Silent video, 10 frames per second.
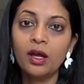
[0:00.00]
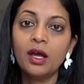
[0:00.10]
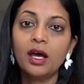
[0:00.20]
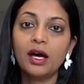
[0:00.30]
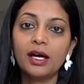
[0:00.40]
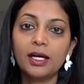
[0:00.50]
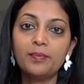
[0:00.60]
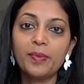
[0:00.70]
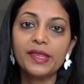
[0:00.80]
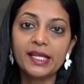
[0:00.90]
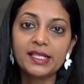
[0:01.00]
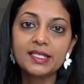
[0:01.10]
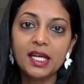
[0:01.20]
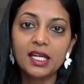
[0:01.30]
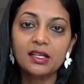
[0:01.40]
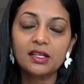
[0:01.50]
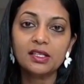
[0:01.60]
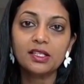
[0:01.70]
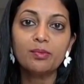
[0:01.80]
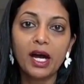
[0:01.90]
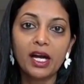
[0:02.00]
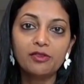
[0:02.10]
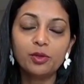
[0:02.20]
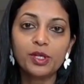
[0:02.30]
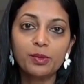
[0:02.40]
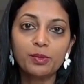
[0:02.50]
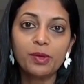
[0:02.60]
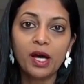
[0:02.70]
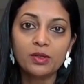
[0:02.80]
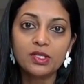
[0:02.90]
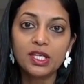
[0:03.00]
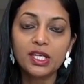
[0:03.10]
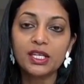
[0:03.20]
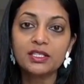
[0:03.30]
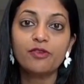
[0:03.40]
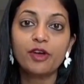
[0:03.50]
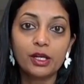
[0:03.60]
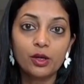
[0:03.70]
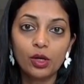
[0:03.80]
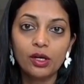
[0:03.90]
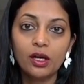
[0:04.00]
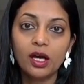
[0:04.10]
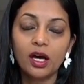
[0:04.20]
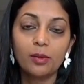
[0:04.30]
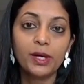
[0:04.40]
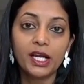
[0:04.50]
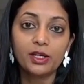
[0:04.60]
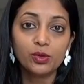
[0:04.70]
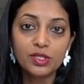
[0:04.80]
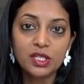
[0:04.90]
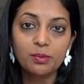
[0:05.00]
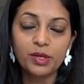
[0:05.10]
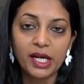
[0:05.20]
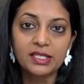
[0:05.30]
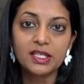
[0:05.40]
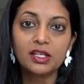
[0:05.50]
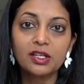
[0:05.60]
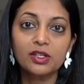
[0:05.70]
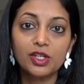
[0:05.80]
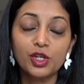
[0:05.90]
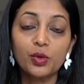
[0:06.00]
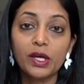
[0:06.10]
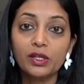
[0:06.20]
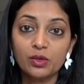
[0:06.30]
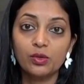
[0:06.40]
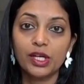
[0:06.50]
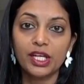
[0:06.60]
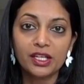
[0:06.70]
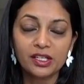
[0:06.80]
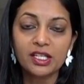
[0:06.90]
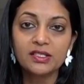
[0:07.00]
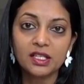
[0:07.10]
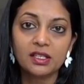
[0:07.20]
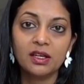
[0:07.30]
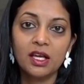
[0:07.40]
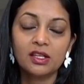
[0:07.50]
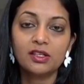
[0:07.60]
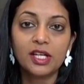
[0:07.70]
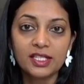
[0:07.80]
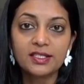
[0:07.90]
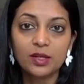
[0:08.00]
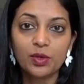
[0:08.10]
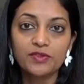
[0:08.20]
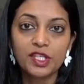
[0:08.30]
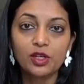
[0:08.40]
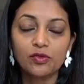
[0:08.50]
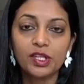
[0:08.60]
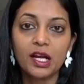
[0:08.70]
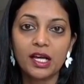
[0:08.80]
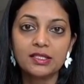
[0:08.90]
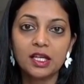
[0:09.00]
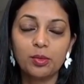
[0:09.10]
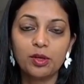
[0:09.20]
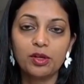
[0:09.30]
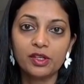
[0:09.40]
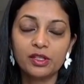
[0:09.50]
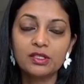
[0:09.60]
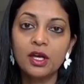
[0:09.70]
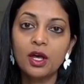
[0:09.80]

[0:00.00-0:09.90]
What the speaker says: That said, the demand for premium housing is very good, but I don't see pricing continuing to increase at the rates that we've seen over the last couple of years.